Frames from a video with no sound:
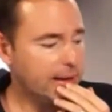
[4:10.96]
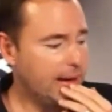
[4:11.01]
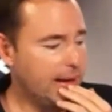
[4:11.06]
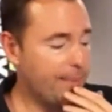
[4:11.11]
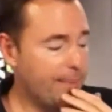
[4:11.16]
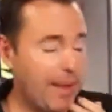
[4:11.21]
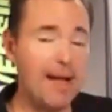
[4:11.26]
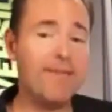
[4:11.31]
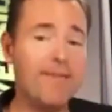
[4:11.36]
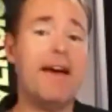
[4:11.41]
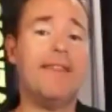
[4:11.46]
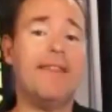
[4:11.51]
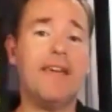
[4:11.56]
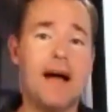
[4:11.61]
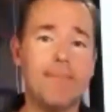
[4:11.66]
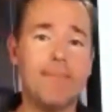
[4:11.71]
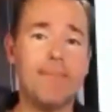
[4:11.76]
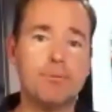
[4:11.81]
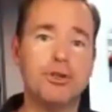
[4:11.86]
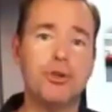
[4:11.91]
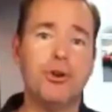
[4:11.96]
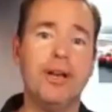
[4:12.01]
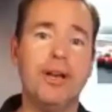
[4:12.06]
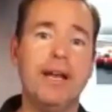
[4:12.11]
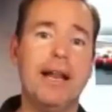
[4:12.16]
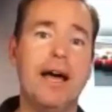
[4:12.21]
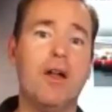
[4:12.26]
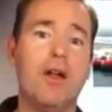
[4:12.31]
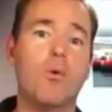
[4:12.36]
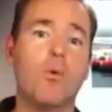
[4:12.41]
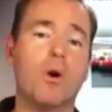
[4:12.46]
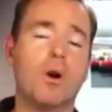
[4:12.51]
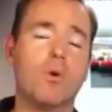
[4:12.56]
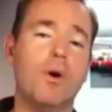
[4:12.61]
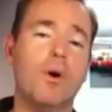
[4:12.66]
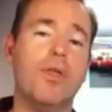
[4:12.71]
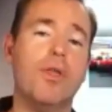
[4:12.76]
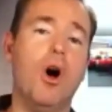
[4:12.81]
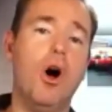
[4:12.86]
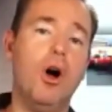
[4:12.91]
I've had the opportunity now to work
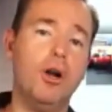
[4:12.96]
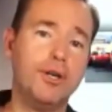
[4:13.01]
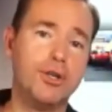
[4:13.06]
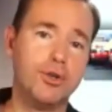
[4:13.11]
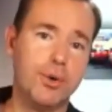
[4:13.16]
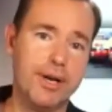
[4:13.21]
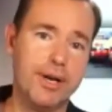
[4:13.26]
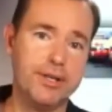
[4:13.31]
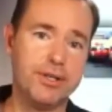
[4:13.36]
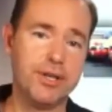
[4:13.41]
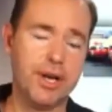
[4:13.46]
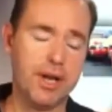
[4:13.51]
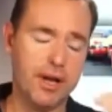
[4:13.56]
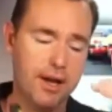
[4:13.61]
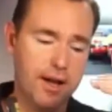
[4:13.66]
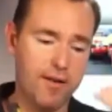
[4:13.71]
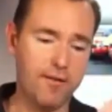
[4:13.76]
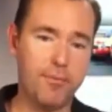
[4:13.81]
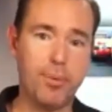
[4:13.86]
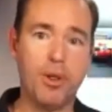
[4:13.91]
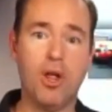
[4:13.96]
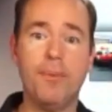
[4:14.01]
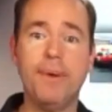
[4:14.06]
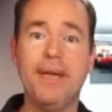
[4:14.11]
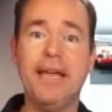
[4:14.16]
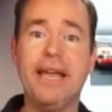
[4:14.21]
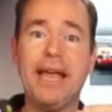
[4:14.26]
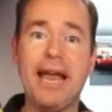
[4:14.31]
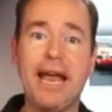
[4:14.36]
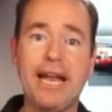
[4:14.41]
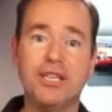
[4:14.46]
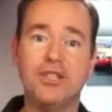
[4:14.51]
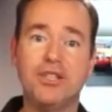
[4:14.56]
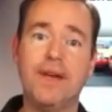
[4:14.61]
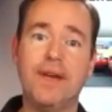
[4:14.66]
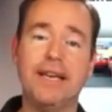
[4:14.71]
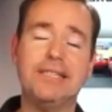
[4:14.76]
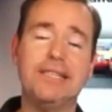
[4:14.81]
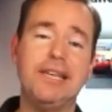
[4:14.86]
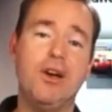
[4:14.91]
with hundreds of plumbing,
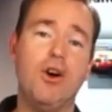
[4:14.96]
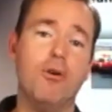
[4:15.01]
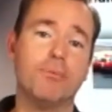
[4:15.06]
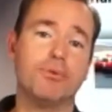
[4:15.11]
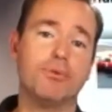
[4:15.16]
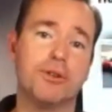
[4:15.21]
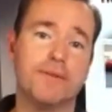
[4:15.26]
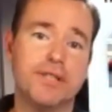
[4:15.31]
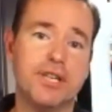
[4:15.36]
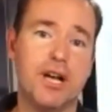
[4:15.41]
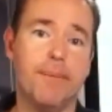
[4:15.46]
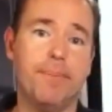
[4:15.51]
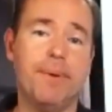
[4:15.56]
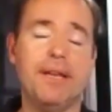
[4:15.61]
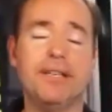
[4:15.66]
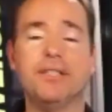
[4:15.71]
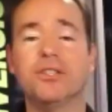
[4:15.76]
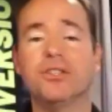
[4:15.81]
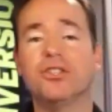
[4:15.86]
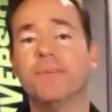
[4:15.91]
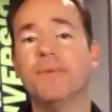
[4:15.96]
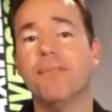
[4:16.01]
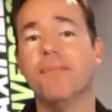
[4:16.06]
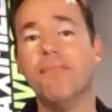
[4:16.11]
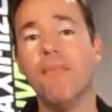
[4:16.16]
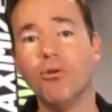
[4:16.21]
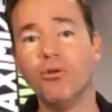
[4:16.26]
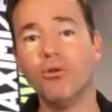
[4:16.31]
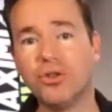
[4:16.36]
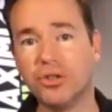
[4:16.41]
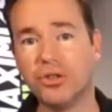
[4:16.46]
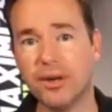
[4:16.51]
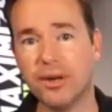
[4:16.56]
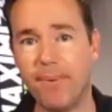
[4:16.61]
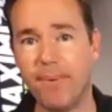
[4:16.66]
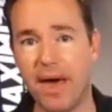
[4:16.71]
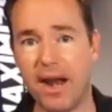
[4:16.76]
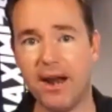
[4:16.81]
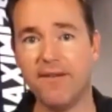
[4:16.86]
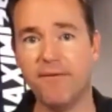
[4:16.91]
HVAC, home service companies in some of the most
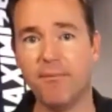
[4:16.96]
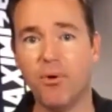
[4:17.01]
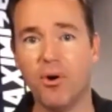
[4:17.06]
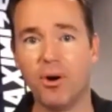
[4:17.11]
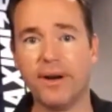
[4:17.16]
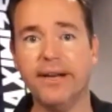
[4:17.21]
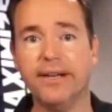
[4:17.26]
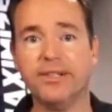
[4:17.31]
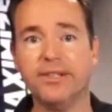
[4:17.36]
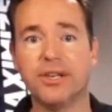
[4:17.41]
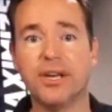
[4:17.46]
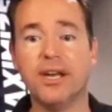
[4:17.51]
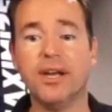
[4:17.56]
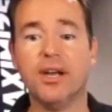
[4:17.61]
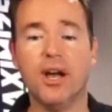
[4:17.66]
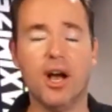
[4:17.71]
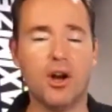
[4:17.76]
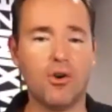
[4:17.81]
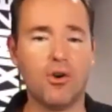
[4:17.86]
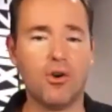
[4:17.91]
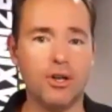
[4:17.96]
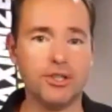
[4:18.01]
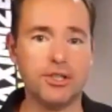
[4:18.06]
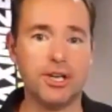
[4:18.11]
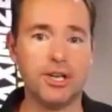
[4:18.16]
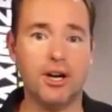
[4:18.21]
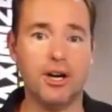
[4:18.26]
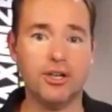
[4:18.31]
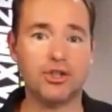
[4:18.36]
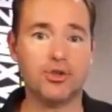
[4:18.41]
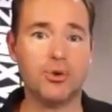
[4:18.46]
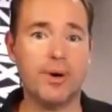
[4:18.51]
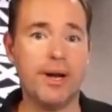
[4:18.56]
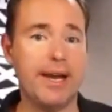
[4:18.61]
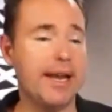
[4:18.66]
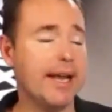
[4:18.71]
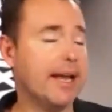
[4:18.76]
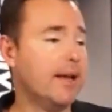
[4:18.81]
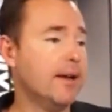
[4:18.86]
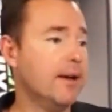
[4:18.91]
competitive markets across the
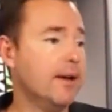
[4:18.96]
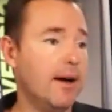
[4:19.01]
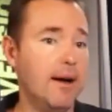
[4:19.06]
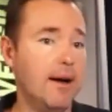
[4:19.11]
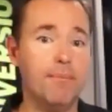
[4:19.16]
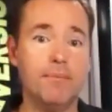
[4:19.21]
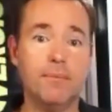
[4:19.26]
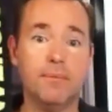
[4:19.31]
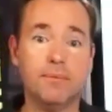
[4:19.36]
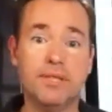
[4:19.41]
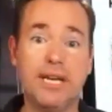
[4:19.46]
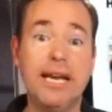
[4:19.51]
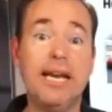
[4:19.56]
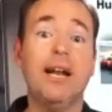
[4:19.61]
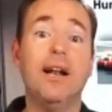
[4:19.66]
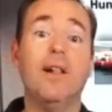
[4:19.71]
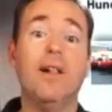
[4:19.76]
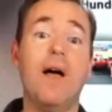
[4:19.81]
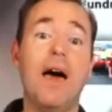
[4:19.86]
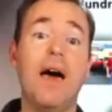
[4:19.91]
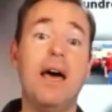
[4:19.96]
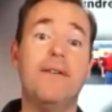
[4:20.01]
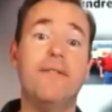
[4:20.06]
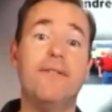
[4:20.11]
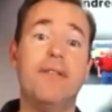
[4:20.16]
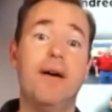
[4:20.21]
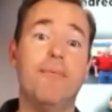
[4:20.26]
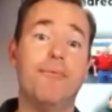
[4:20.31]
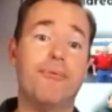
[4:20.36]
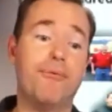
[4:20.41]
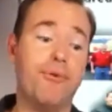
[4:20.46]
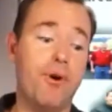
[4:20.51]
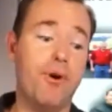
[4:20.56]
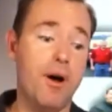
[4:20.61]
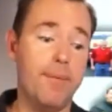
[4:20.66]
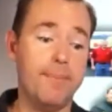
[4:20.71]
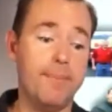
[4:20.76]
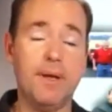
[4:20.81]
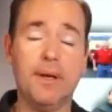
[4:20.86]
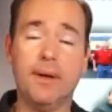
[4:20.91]
country, taking a lot of them
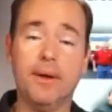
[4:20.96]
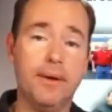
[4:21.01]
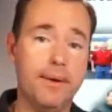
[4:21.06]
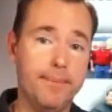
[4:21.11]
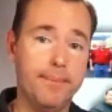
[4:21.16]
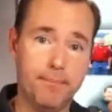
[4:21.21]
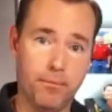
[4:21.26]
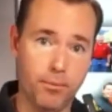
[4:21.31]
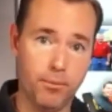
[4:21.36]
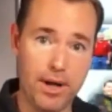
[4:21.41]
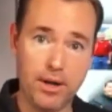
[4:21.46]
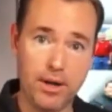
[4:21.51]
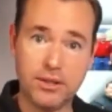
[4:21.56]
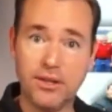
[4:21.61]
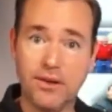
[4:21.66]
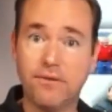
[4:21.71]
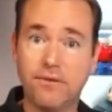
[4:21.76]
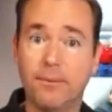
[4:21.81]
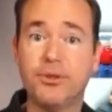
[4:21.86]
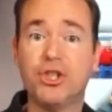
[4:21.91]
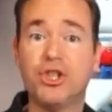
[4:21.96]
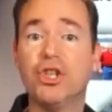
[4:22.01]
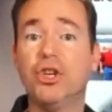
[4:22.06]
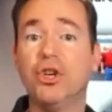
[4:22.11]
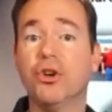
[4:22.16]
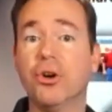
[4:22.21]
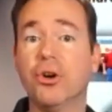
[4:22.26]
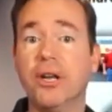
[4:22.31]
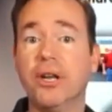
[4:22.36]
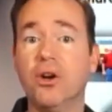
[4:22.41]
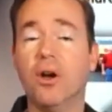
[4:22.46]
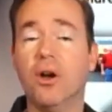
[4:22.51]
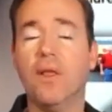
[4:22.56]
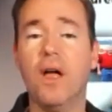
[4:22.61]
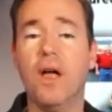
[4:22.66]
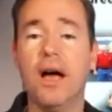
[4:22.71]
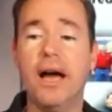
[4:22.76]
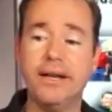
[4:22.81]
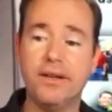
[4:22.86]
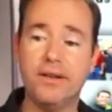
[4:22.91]
from relative obscurity
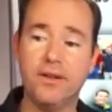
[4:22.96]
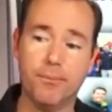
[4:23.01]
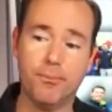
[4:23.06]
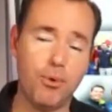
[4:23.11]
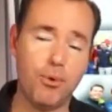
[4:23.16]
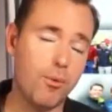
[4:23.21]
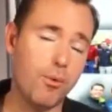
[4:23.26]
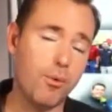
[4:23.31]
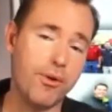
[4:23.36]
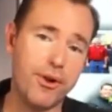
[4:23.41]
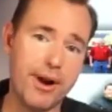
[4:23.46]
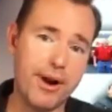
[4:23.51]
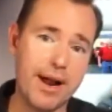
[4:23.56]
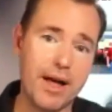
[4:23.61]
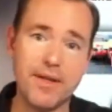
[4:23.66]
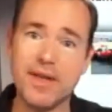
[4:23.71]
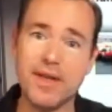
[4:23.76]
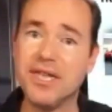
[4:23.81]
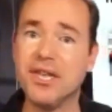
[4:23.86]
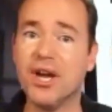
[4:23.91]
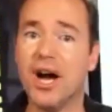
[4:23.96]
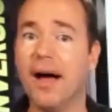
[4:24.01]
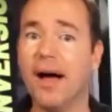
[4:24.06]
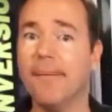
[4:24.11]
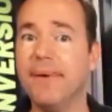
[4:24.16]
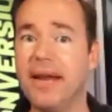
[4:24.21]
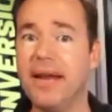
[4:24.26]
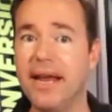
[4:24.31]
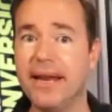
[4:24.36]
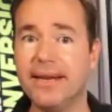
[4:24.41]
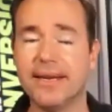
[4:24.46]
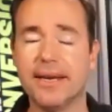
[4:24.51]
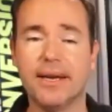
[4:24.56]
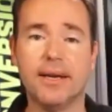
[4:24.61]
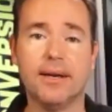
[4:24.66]
online to the point where they're now the dominant